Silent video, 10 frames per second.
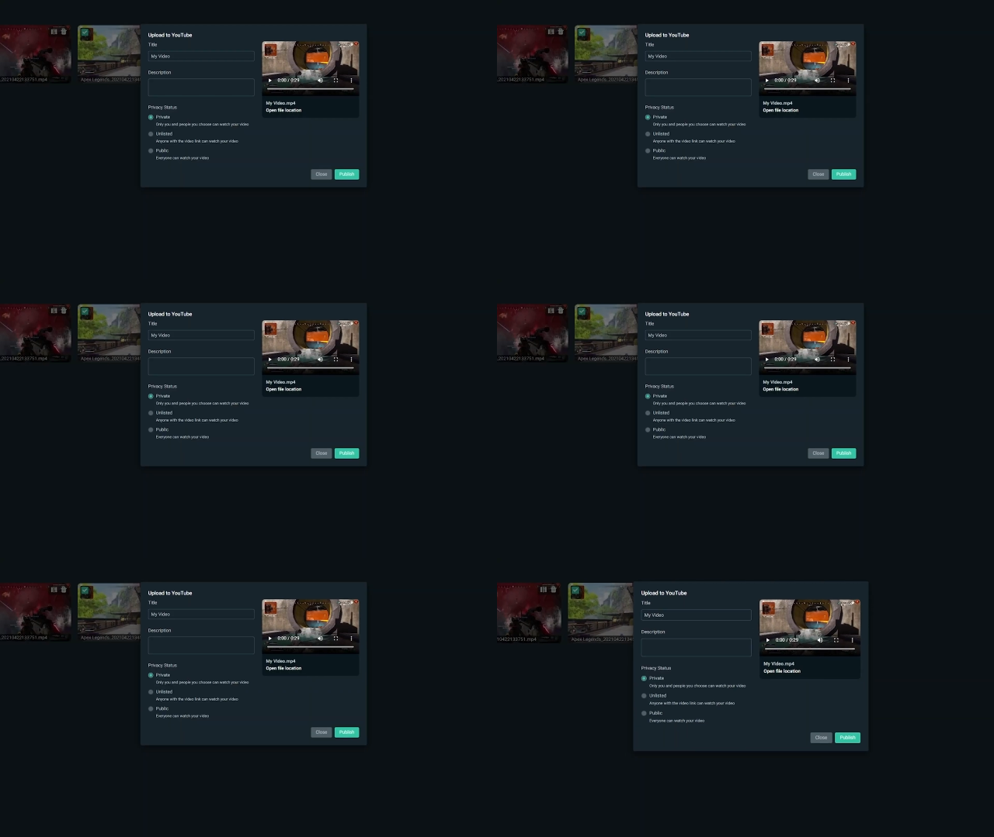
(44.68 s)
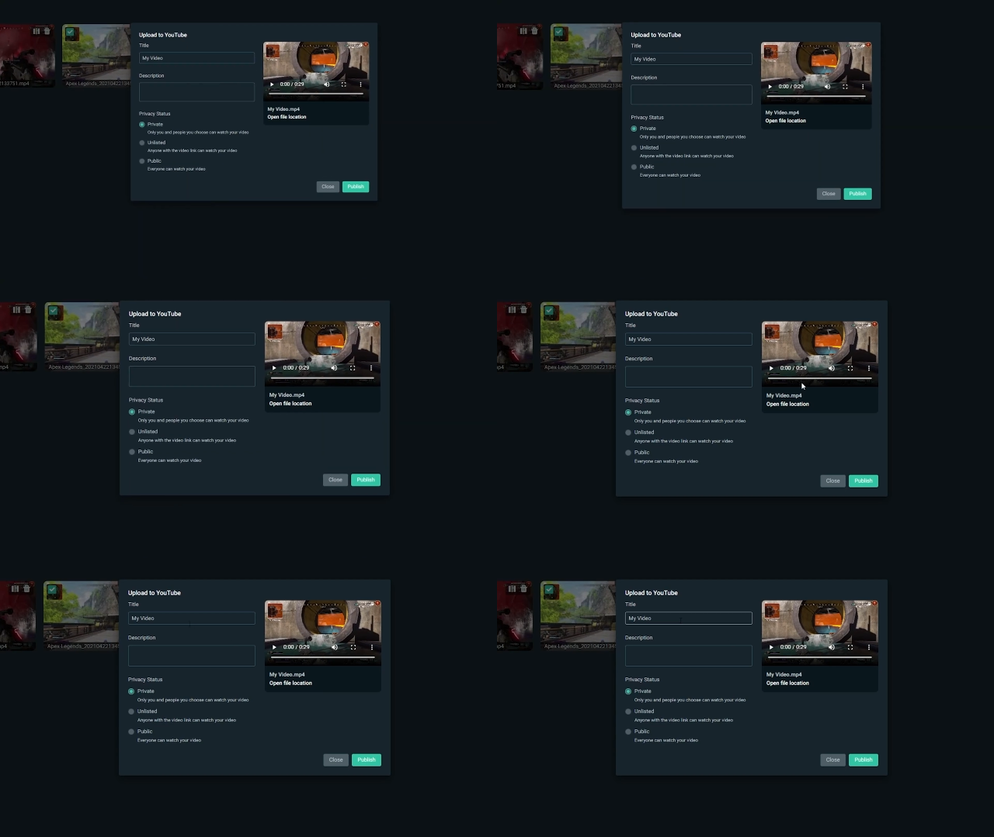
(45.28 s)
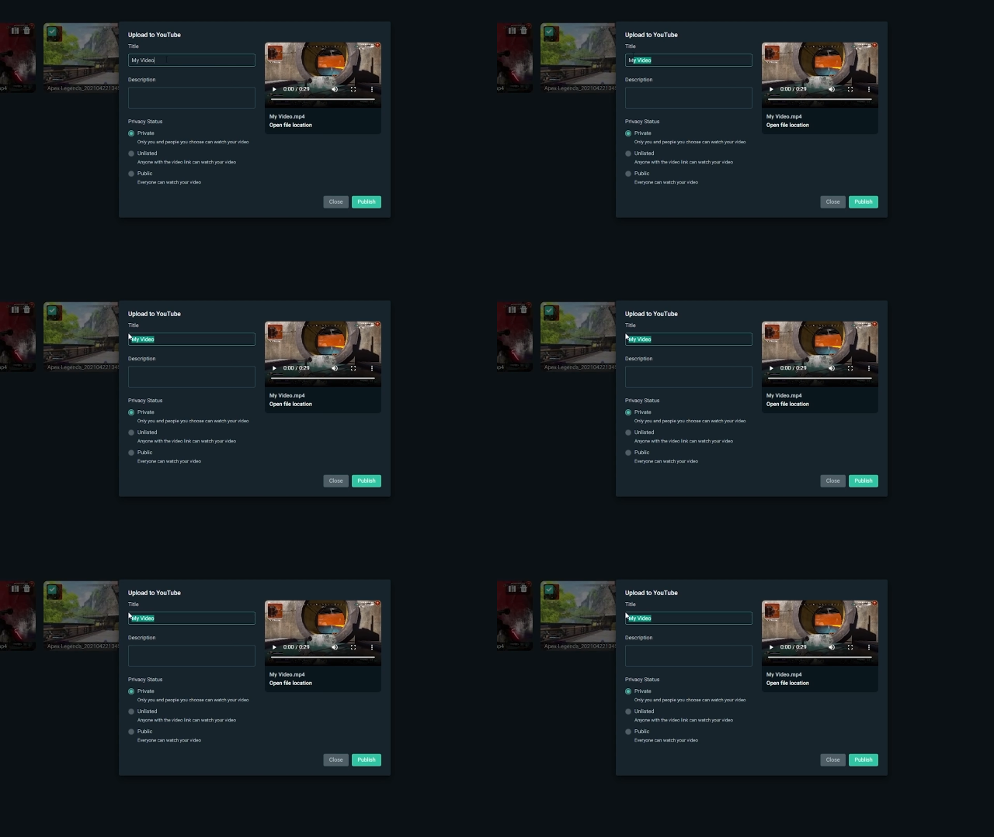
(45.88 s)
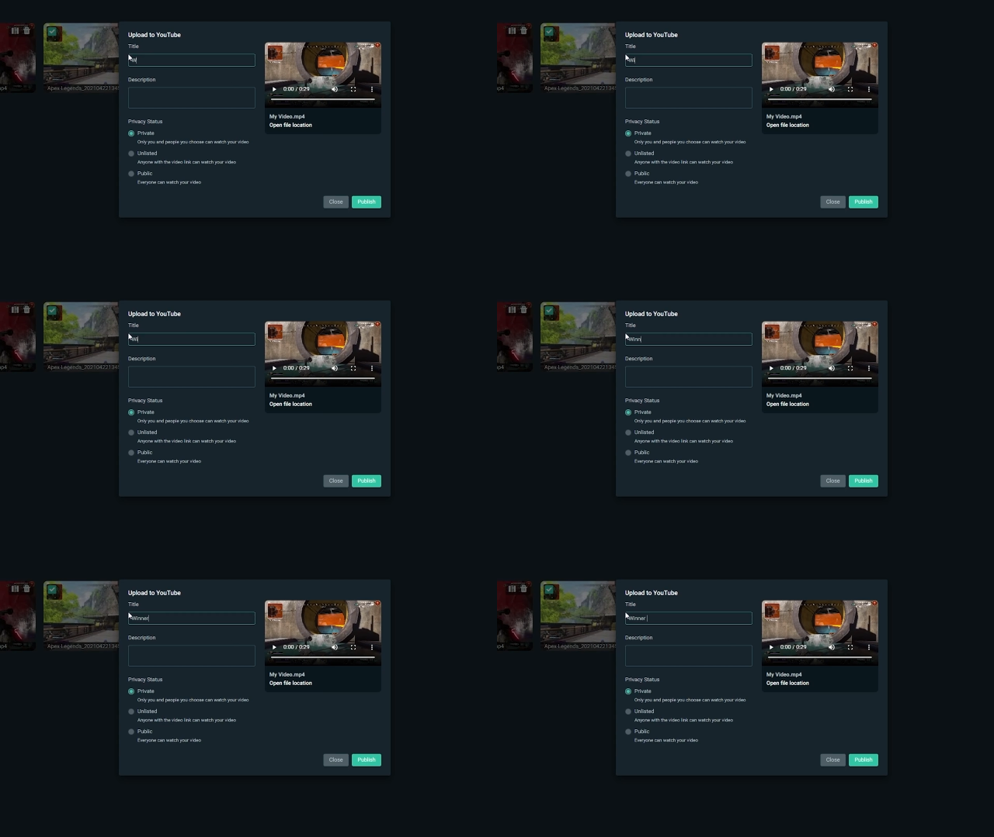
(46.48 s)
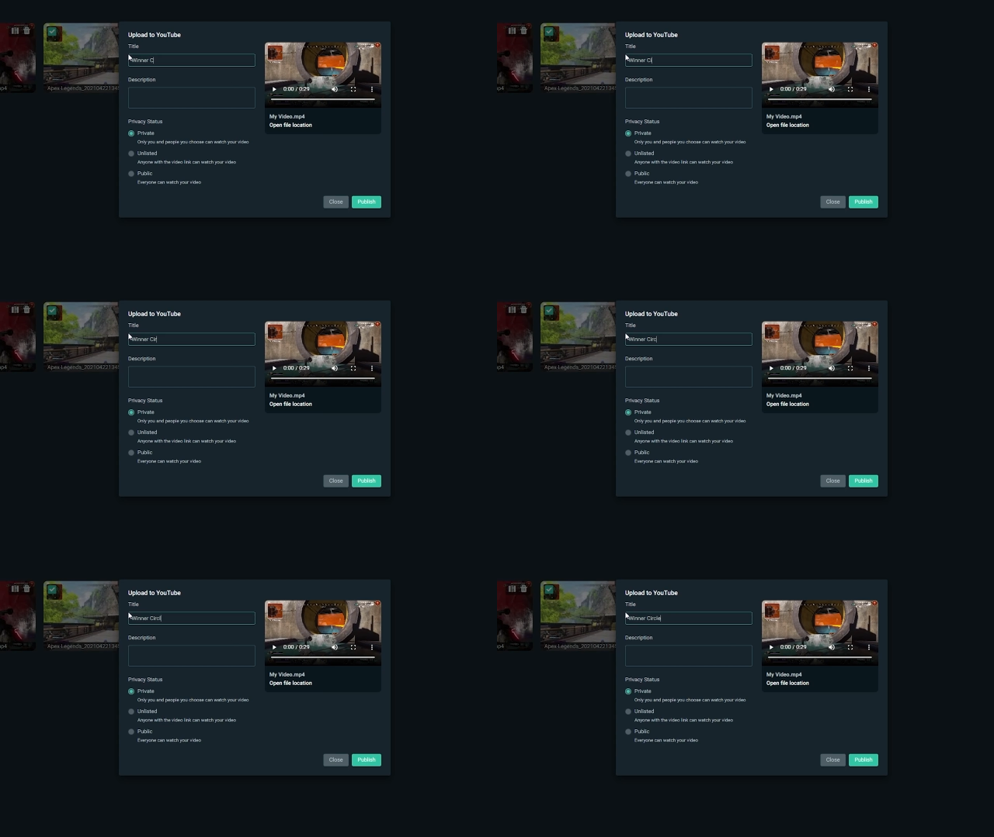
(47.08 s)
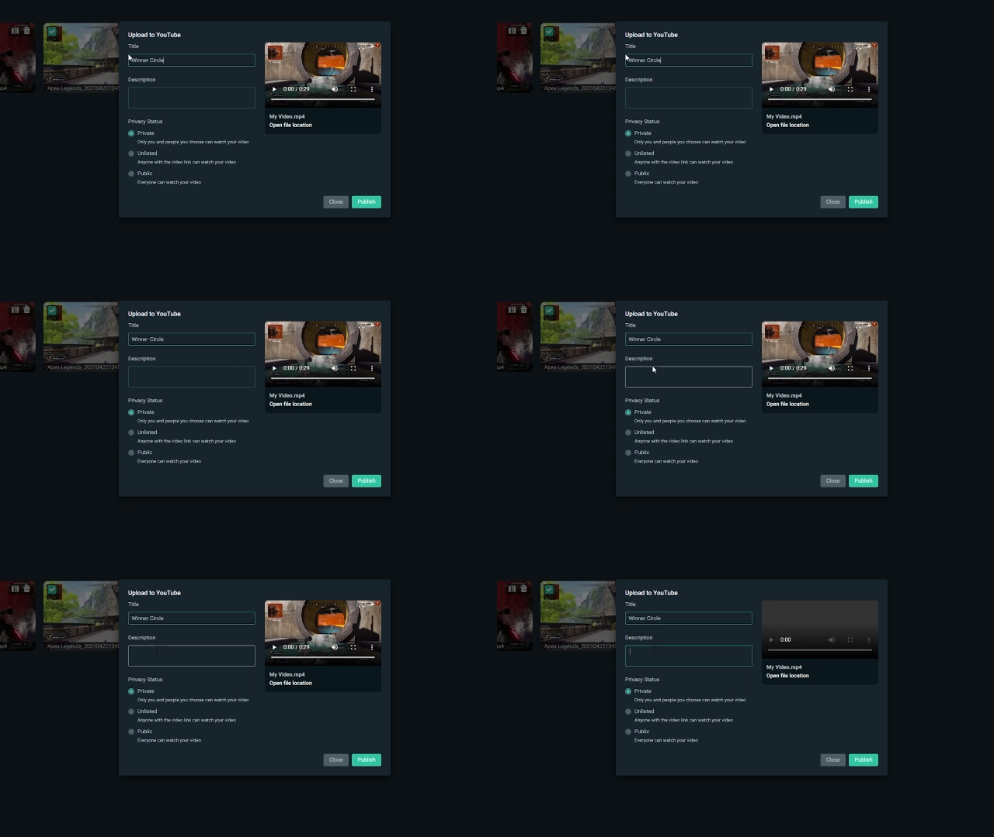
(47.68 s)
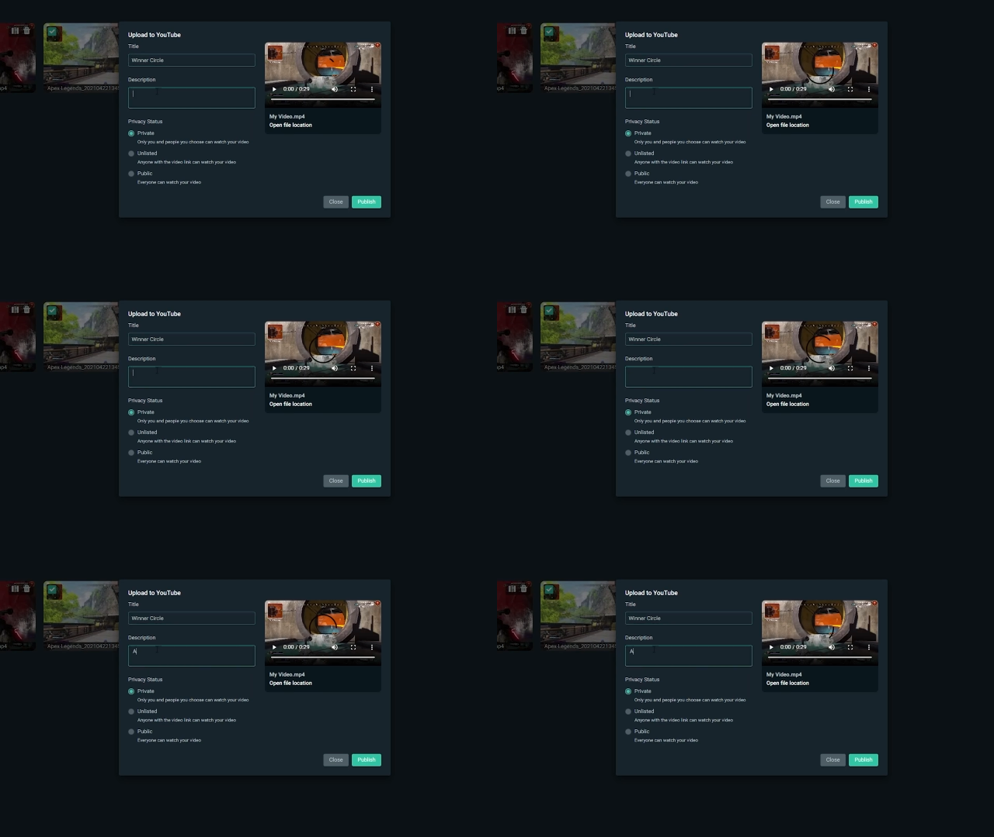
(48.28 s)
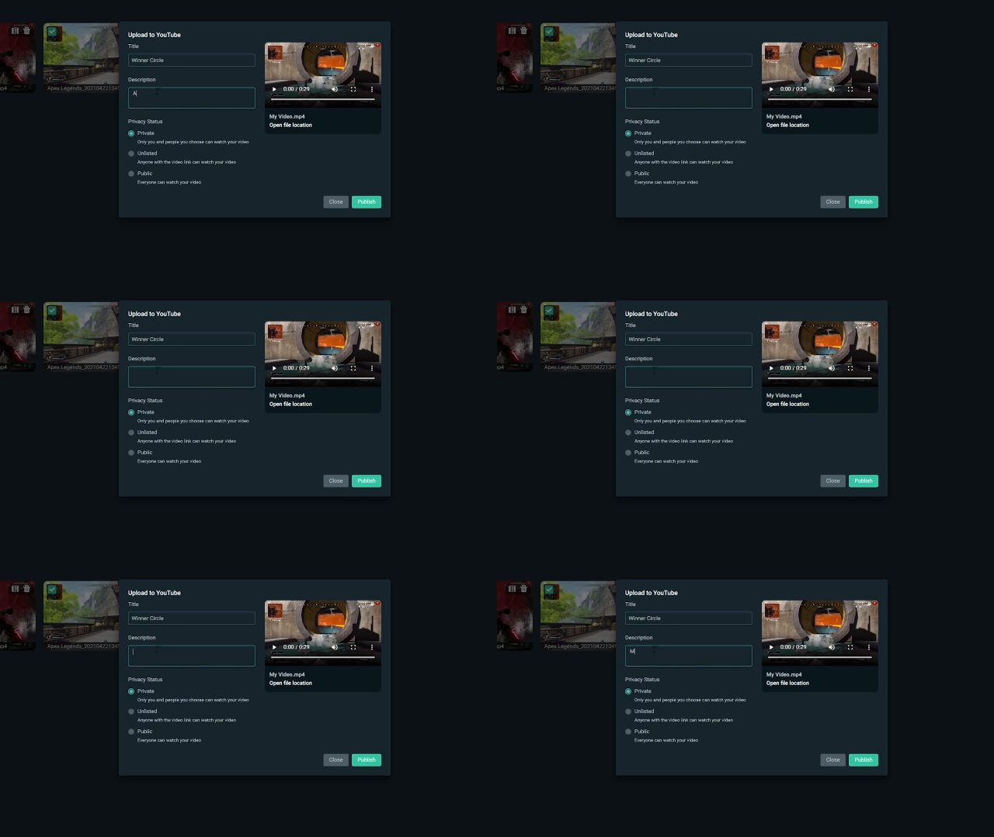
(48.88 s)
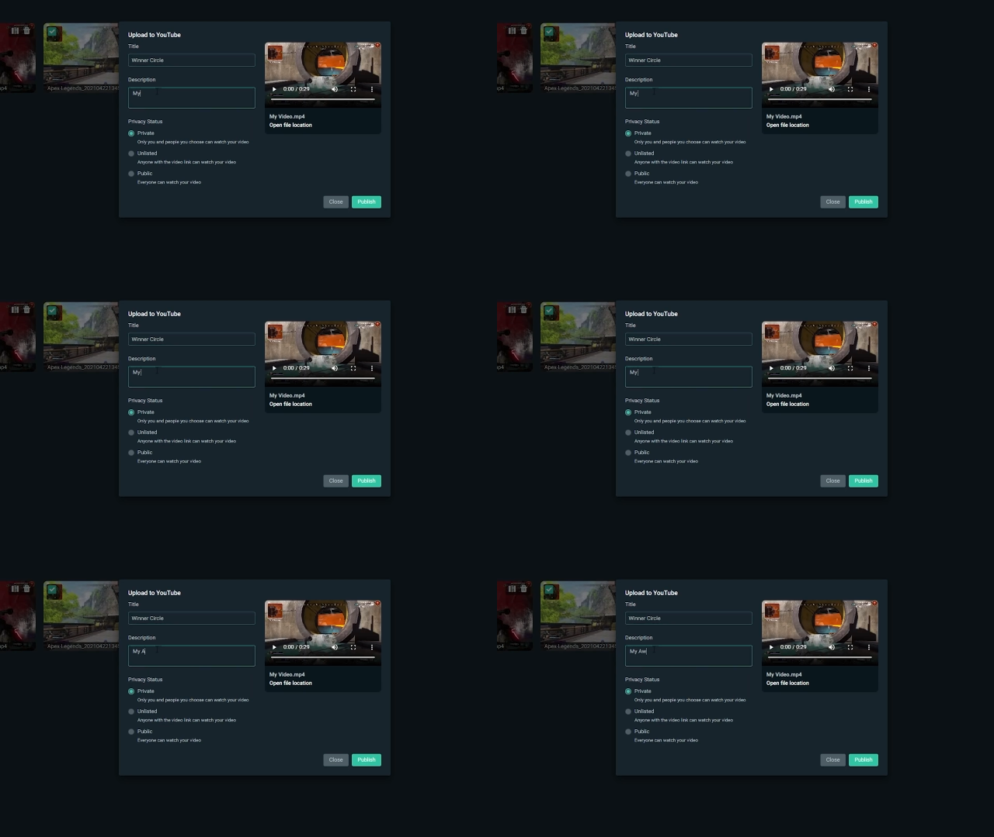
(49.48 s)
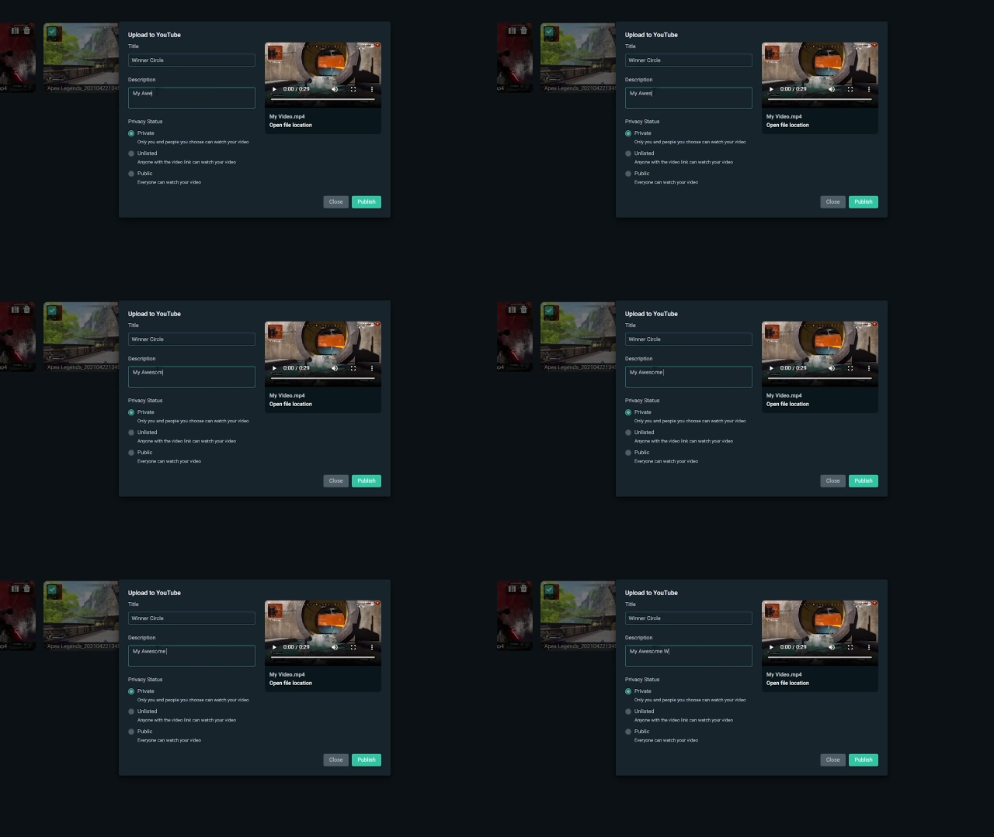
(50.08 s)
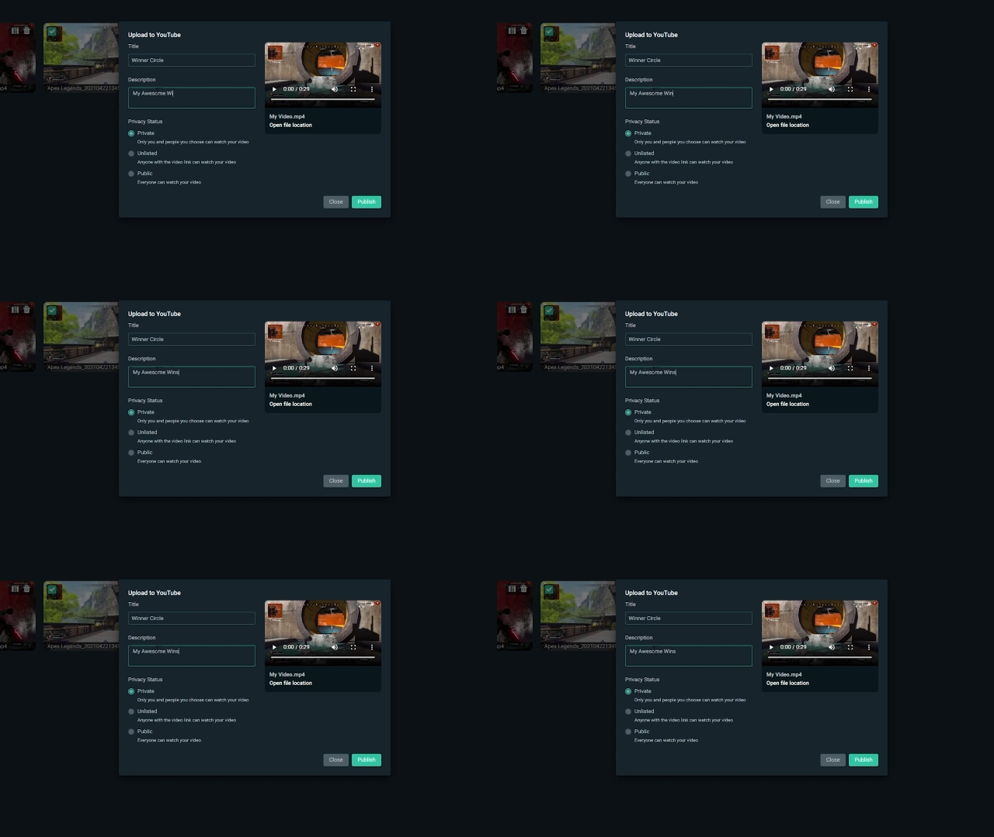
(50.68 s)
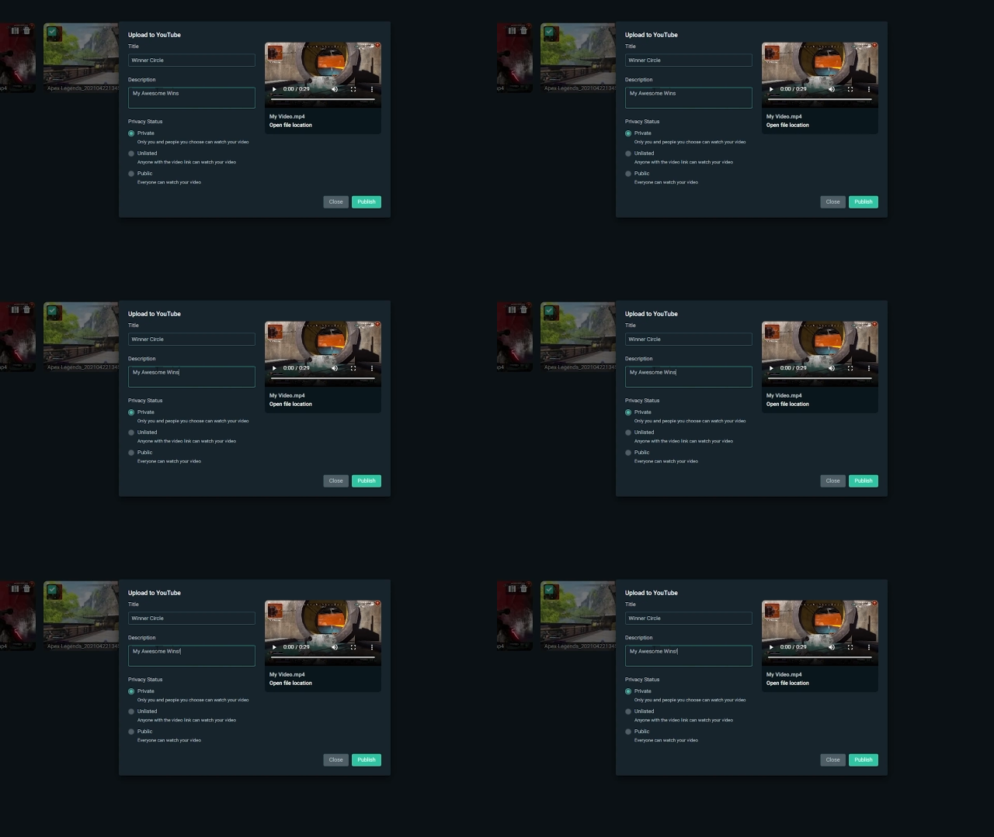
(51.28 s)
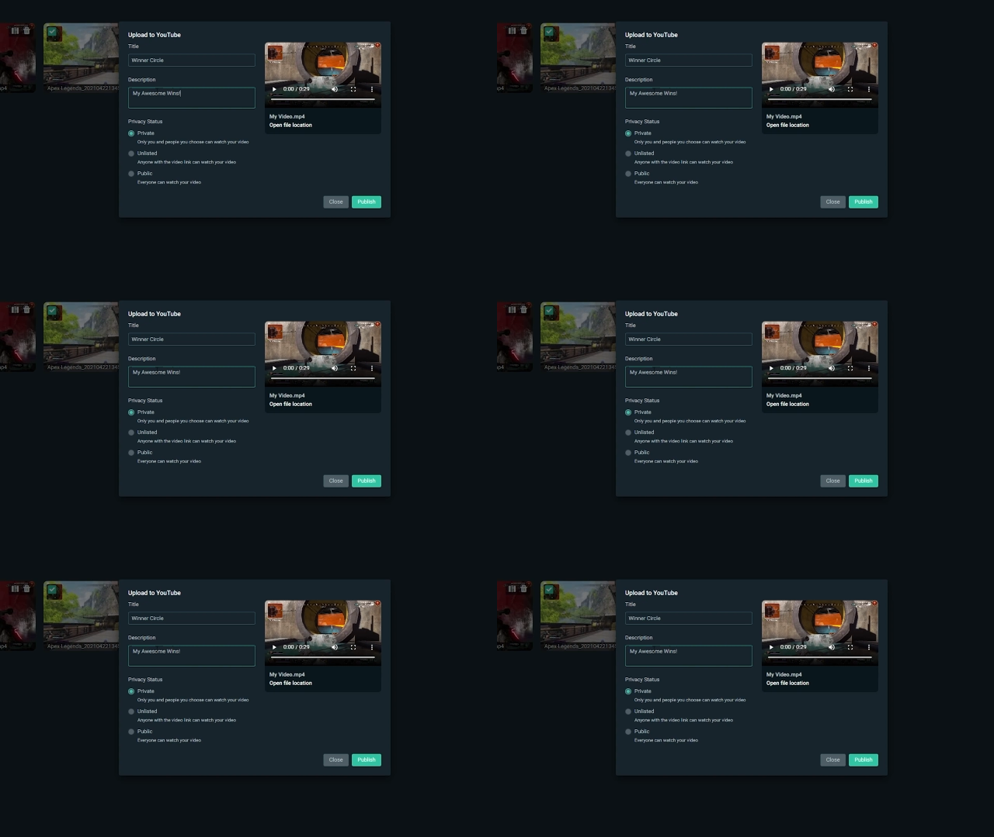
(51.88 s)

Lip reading: No face is visible, so there are no lips to read.